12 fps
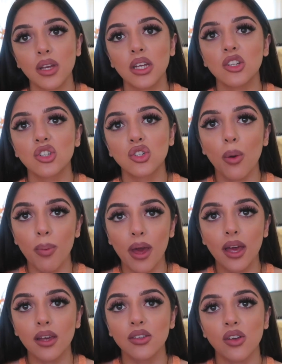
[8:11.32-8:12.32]
each
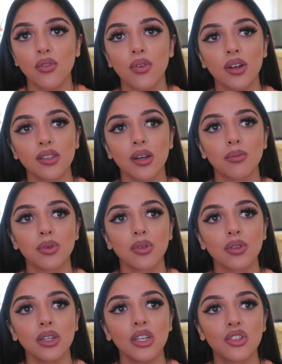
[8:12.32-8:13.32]
topic, so for
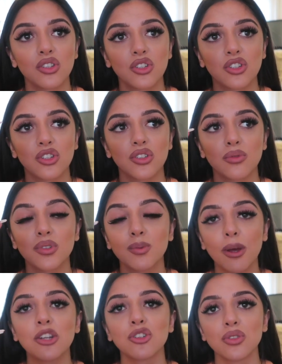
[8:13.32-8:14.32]
example, each
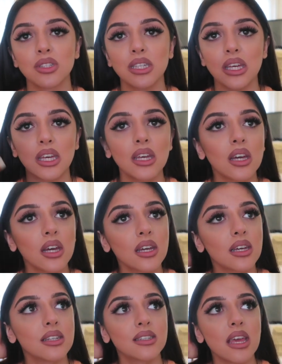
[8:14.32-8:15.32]
specialty
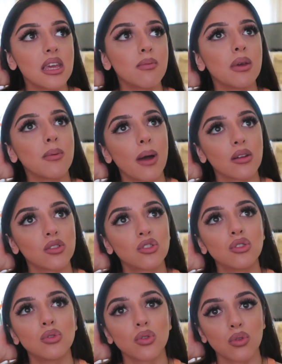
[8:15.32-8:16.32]
can take me about
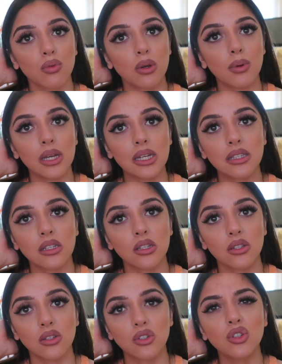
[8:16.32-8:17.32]
2 or 3 weeks
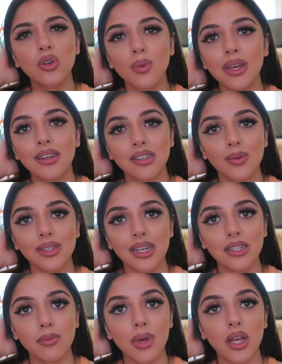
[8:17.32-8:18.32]
to 2 weeks, I would
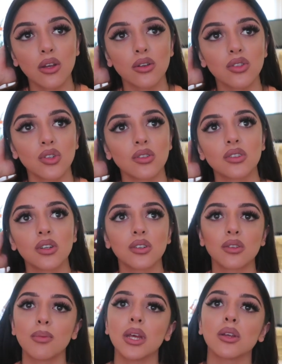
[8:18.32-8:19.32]
say, to make notes on. So
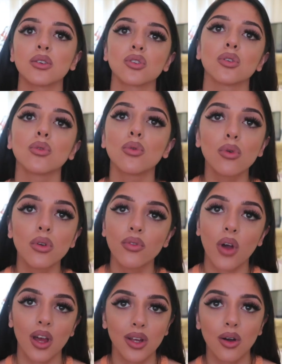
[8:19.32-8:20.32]
to make notes on all
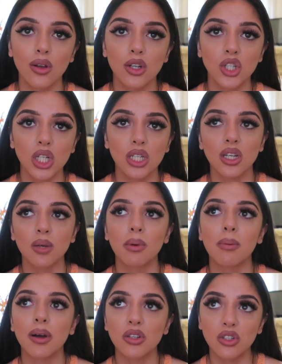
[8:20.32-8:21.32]
of gynecology
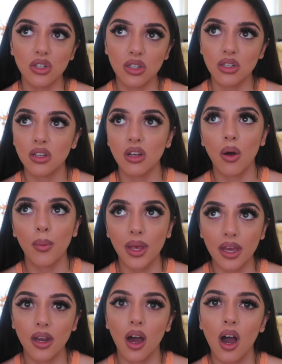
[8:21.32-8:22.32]
took me about a
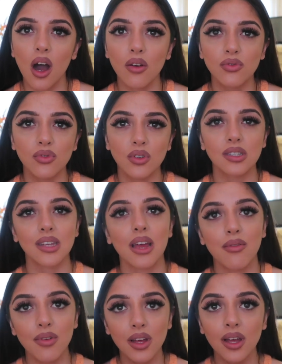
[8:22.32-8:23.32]
week and a half, because
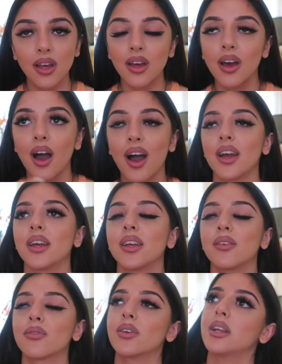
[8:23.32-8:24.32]

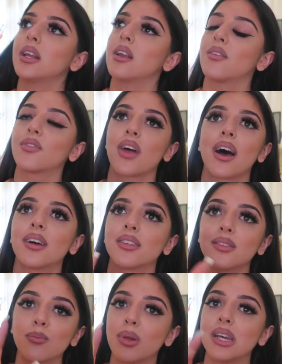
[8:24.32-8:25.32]
I really loved
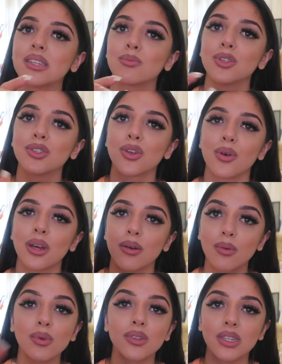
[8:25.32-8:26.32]
that placement, so
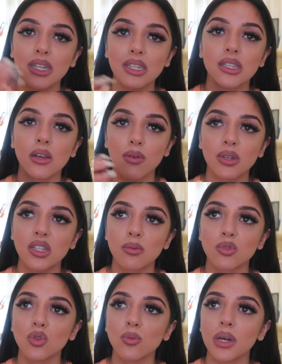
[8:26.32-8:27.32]
it was easier for me to
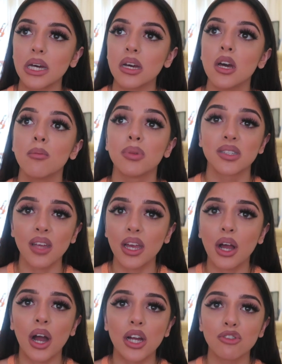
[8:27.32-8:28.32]
absorb it. But
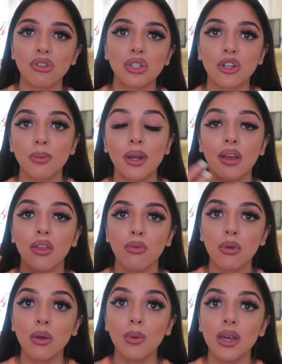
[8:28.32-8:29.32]
psychiatry took me like
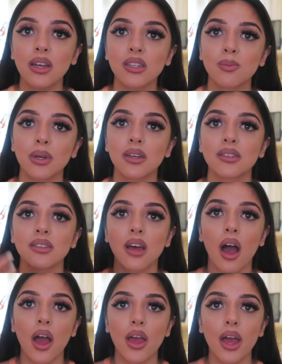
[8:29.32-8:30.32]
3 weeks, because
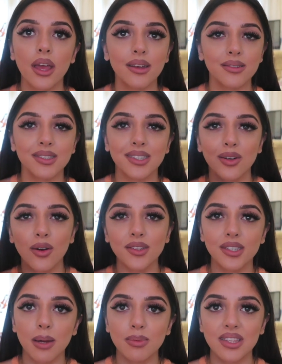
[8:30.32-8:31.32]
it's a
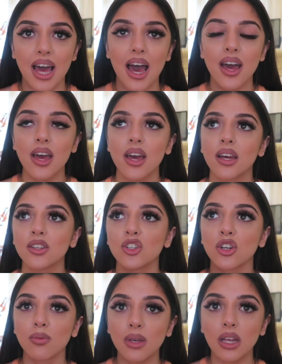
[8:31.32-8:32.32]
concept that
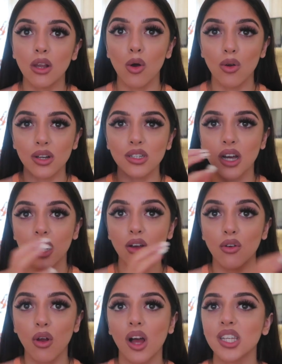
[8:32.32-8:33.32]
took me longer to
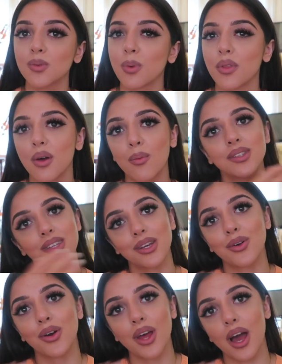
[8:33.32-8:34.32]
kind of grasp, but then once
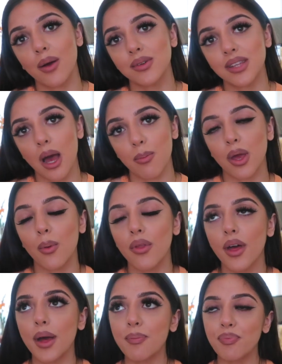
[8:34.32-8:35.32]
I got it, I was happier
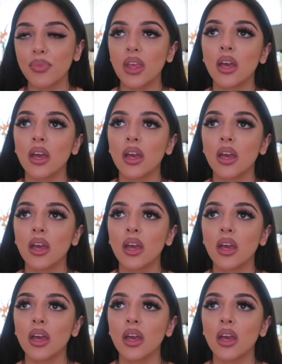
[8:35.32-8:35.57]
with it.